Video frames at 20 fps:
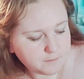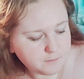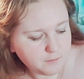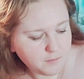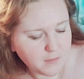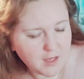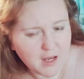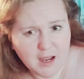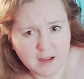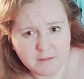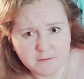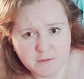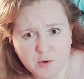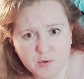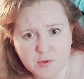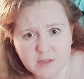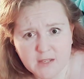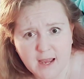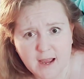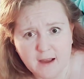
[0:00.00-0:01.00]
of those
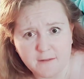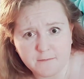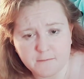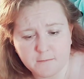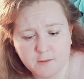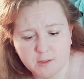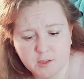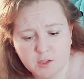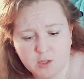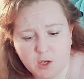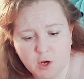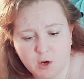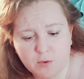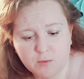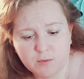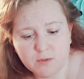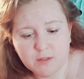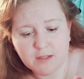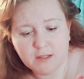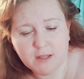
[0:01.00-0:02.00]
half
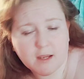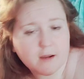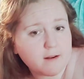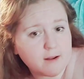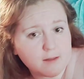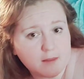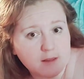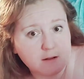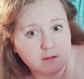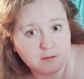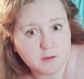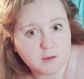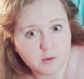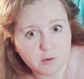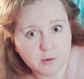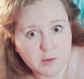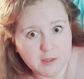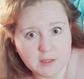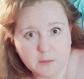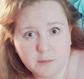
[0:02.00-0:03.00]
stones there and then
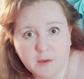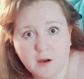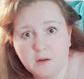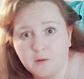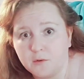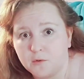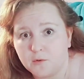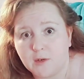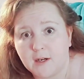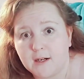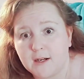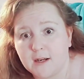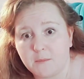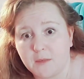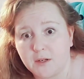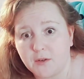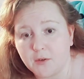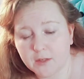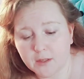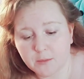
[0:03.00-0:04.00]
gluing them on, or I got my
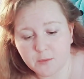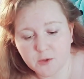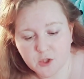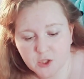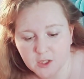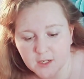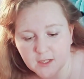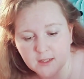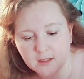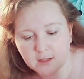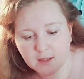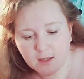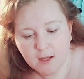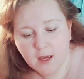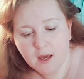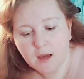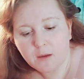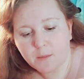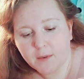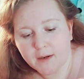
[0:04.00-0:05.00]
Cricut machine.
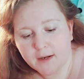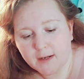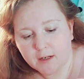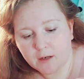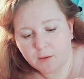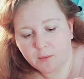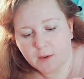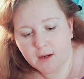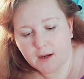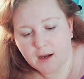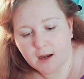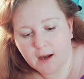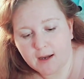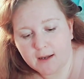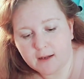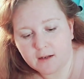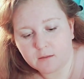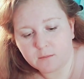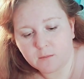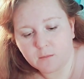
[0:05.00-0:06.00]
But anyway, I
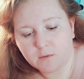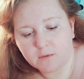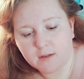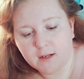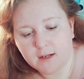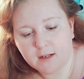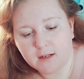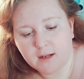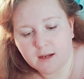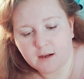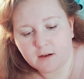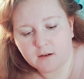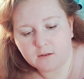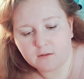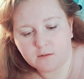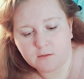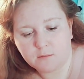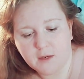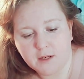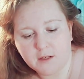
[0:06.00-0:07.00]
am right now,
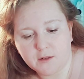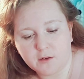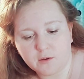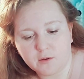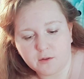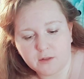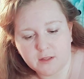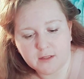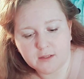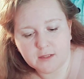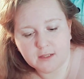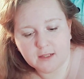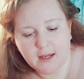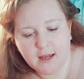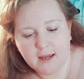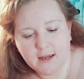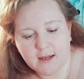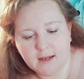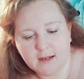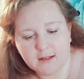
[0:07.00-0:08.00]
my goal today
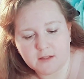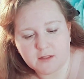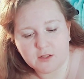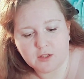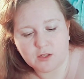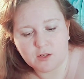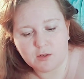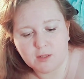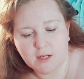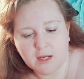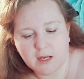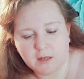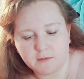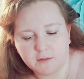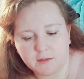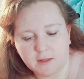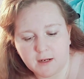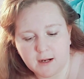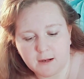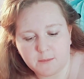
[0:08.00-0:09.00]
is to cover
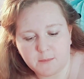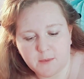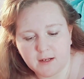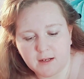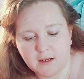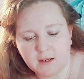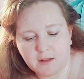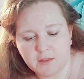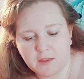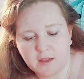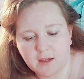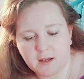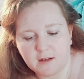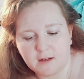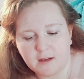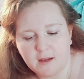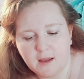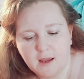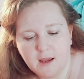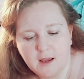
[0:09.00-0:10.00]
up anything
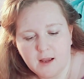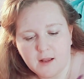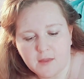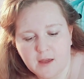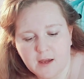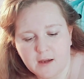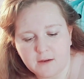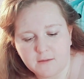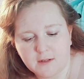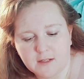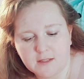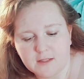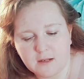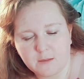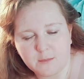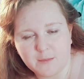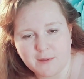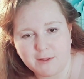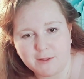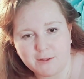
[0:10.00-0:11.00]
that
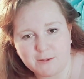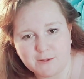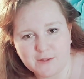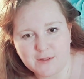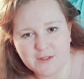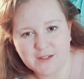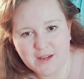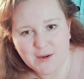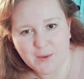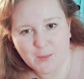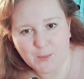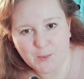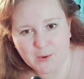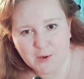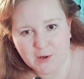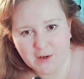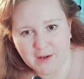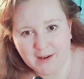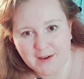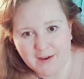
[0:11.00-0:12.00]
resembles
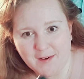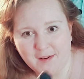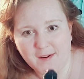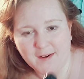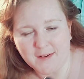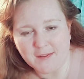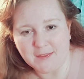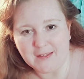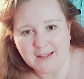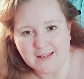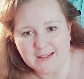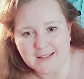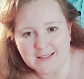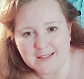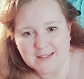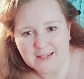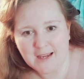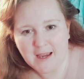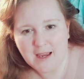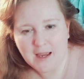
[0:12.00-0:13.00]
wording on this.
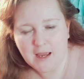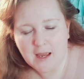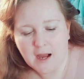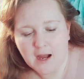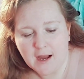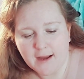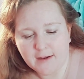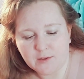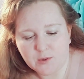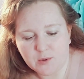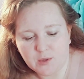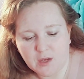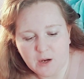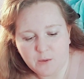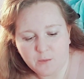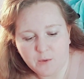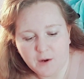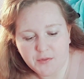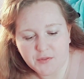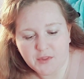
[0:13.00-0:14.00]
I do not
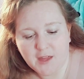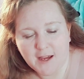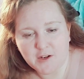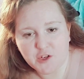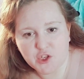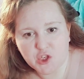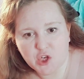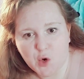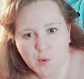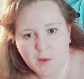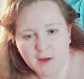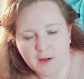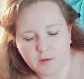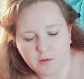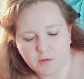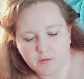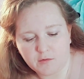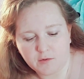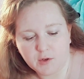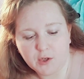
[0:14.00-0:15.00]
want that showing
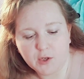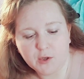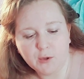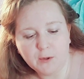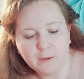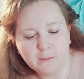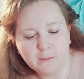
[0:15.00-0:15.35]
through.